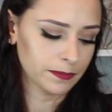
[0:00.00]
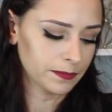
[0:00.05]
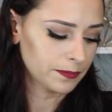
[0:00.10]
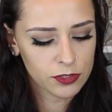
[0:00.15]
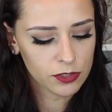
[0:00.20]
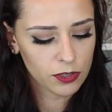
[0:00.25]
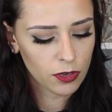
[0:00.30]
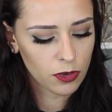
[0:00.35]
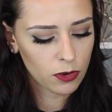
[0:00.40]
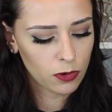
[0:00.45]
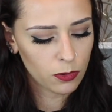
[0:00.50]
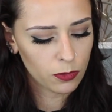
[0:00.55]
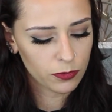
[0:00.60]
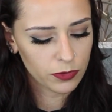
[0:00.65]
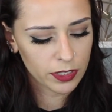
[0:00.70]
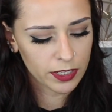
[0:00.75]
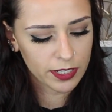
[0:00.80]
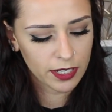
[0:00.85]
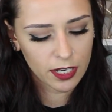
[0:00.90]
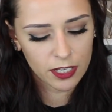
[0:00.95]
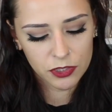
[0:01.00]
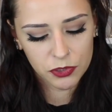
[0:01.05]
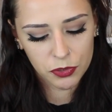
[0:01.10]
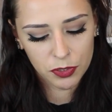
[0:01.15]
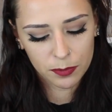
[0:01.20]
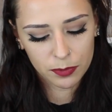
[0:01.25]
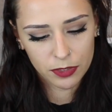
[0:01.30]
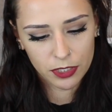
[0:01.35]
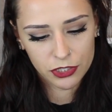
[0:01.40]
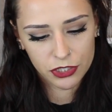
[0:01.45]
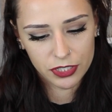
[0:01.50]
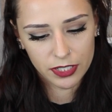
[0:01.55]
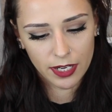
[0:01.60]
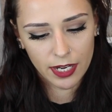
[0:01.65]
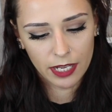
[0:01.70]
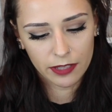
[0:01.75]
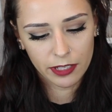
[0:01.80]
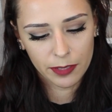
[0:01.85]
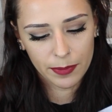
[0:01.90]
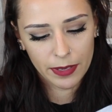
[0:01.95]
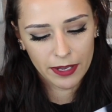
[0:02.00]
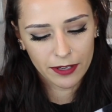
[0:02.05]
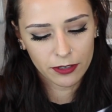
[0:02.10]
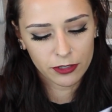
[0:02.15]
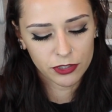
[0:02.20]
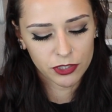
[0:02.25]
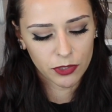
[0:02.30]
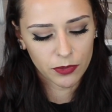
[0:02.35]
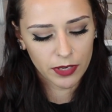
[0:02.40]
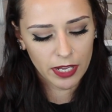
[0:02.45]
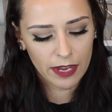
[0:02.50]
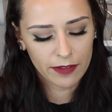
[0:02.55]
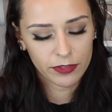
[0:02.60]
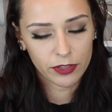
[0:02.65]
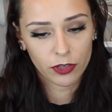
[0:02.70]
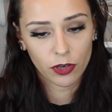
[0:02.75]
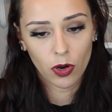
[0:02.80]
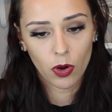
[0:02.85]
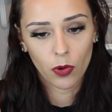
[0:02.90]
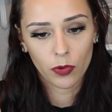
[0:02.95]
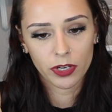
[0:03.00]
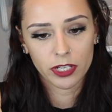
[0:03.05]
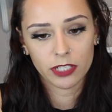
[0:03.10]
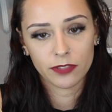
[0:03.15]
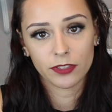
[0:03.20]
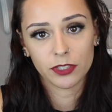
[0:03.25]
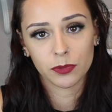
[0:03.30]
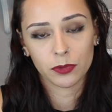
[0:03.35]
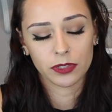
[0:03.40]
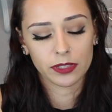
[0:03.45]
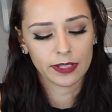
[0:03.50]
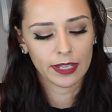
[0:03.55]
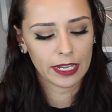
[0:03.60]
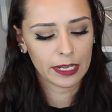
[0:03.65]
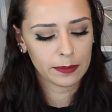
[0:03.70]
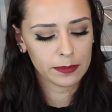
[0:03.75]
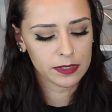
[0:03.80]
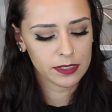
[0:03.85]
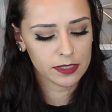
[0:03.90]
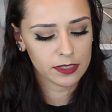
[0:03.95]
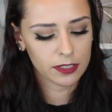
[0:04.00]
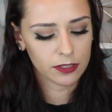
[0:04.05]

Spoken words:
So the contour, blush, and highlight powder don't have their own individual names.